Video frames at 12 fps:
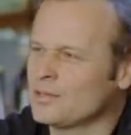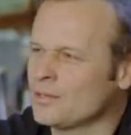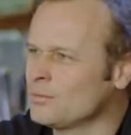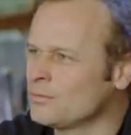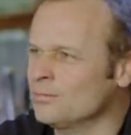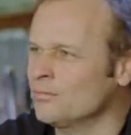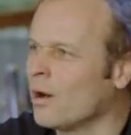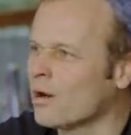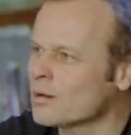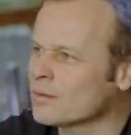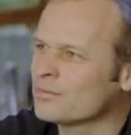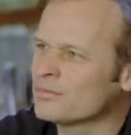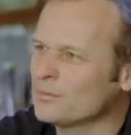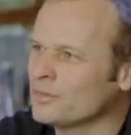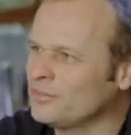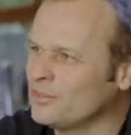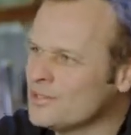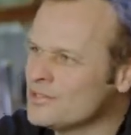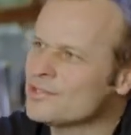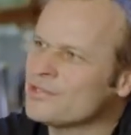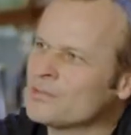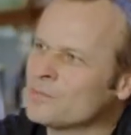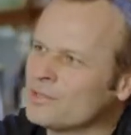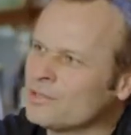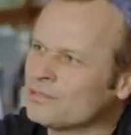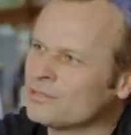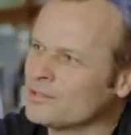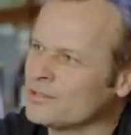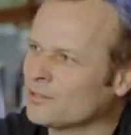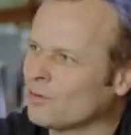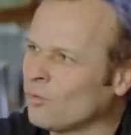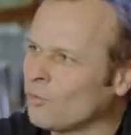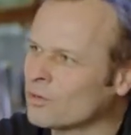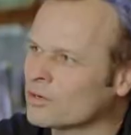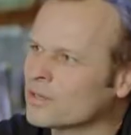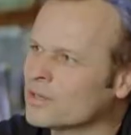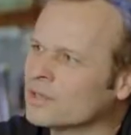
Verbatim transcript: a good mark from the teacher when you've done your homework, mm